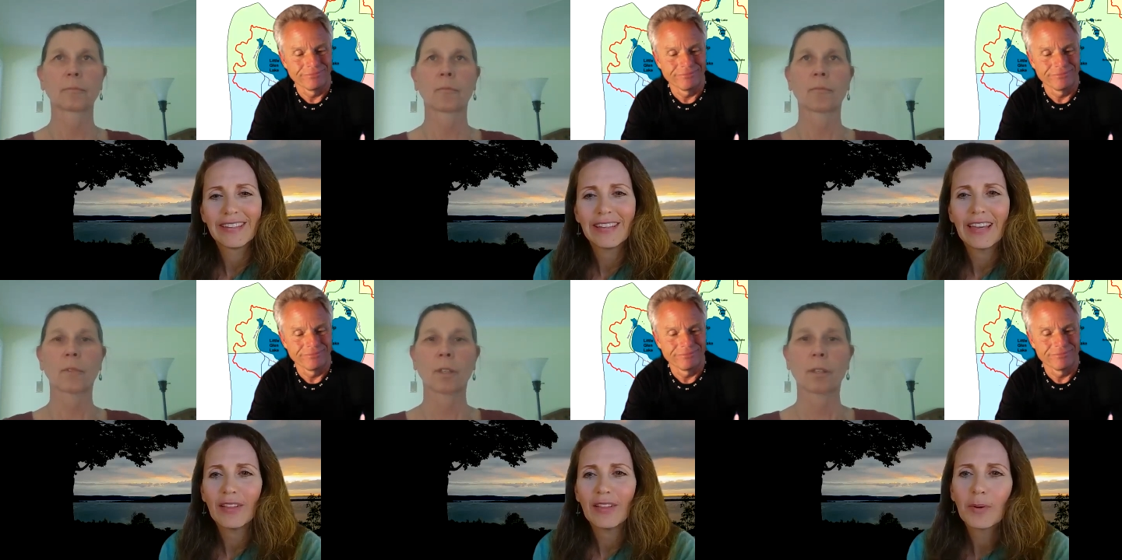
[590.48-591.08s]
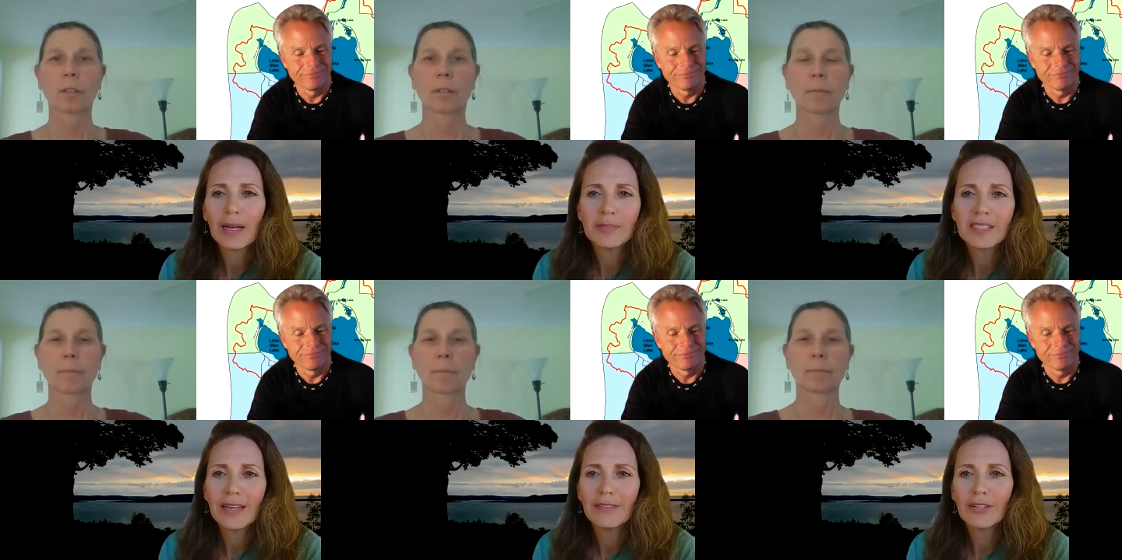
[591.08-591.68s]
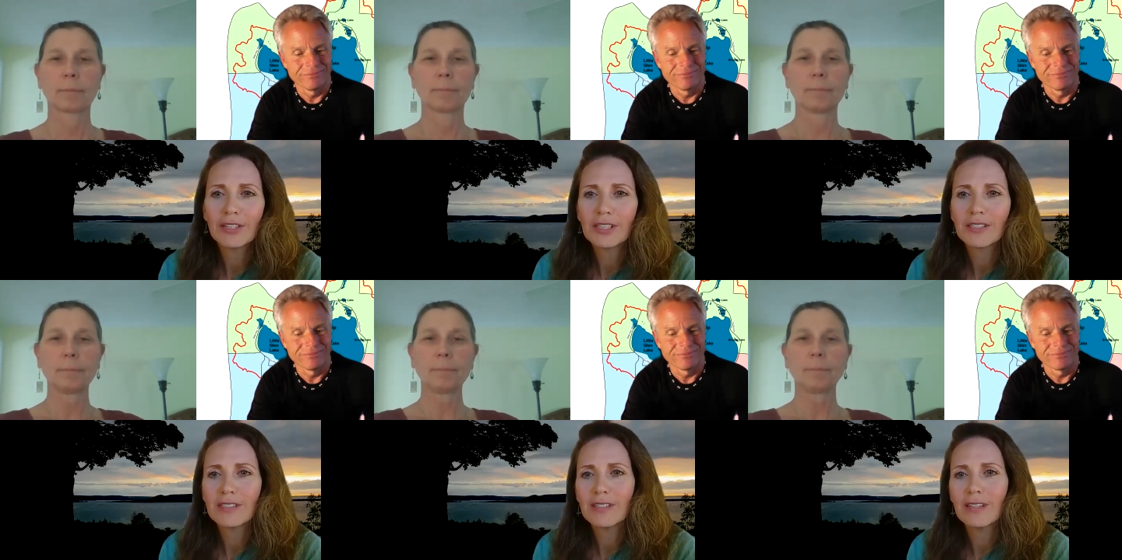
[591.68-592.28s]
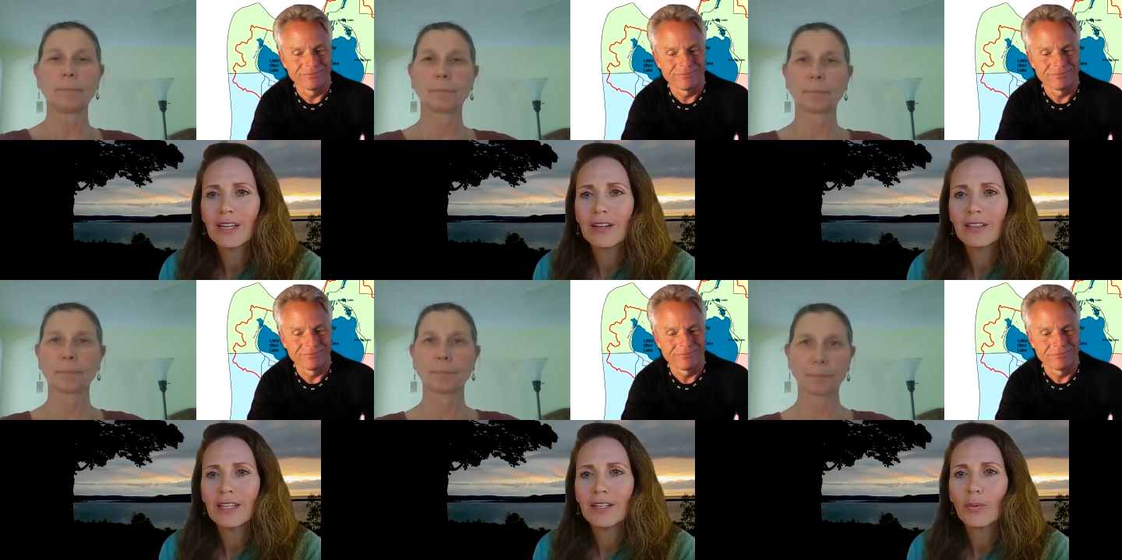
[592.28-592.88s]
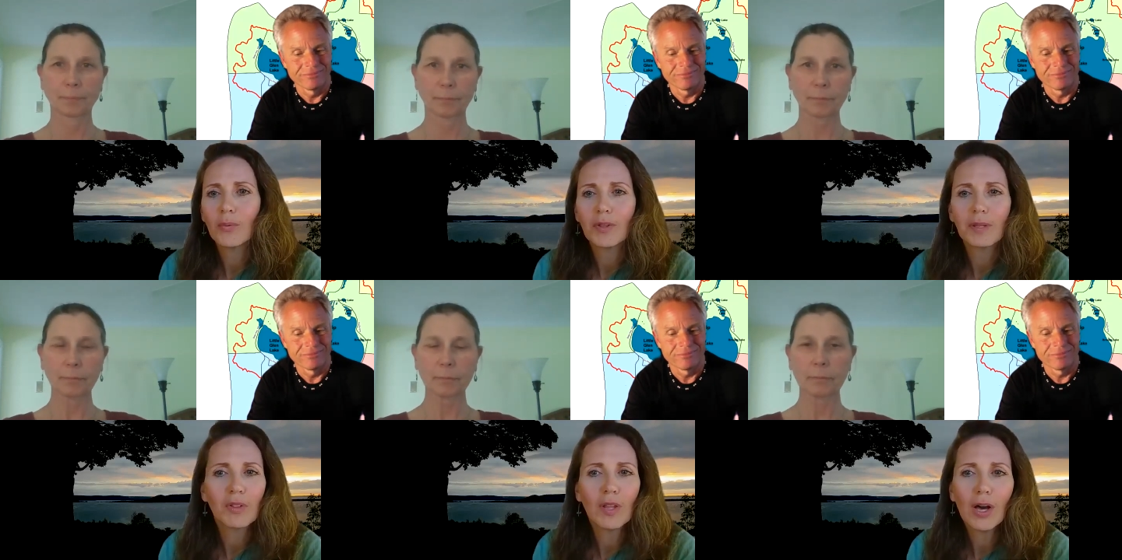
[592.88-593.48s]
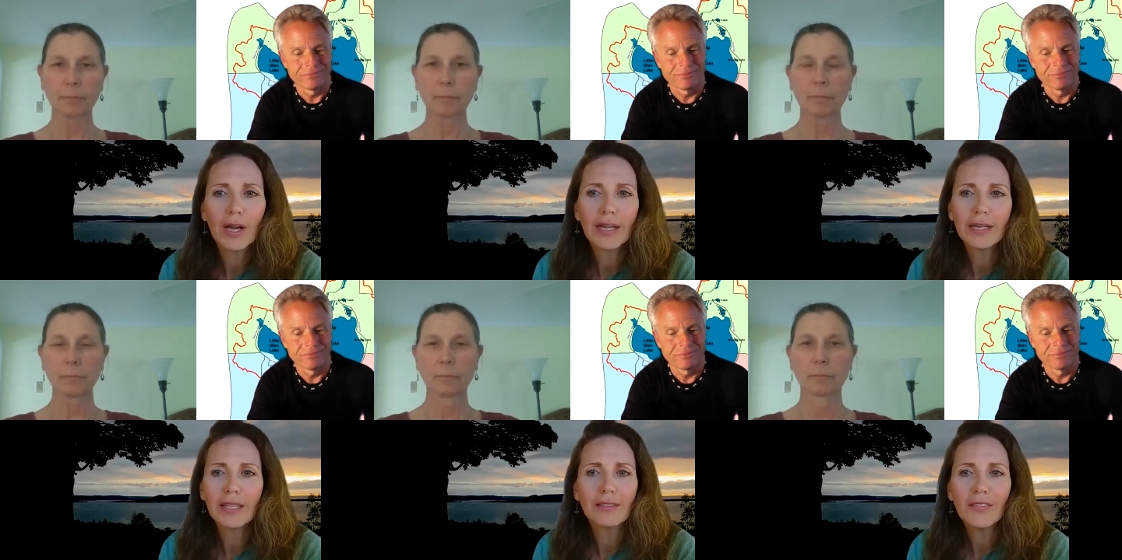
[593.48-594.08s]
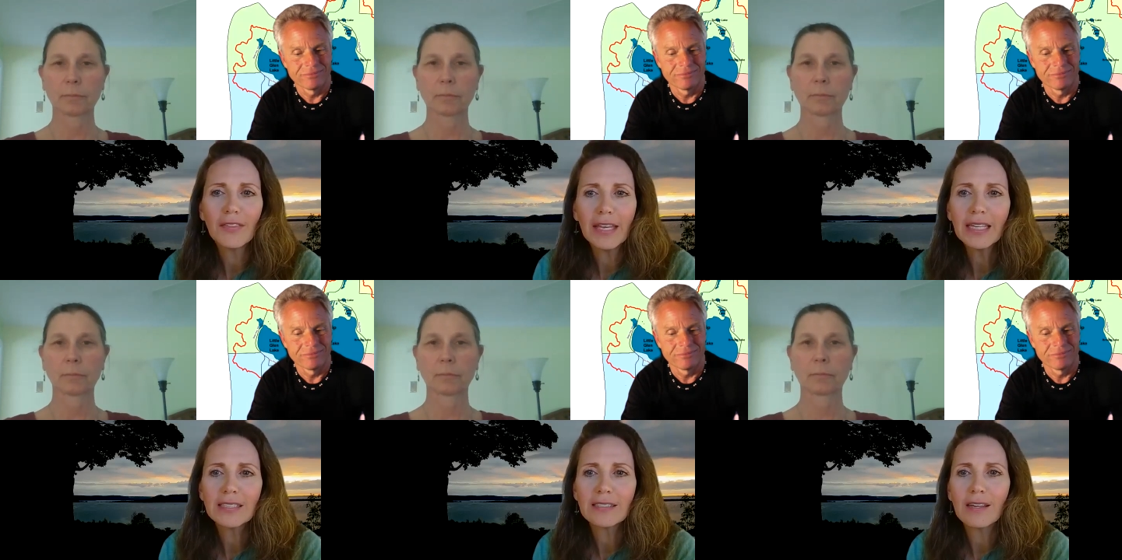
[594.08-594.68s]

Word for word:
Speaker 1: Yeah, like Rob said, they're just they they don't really belong on inland lakes.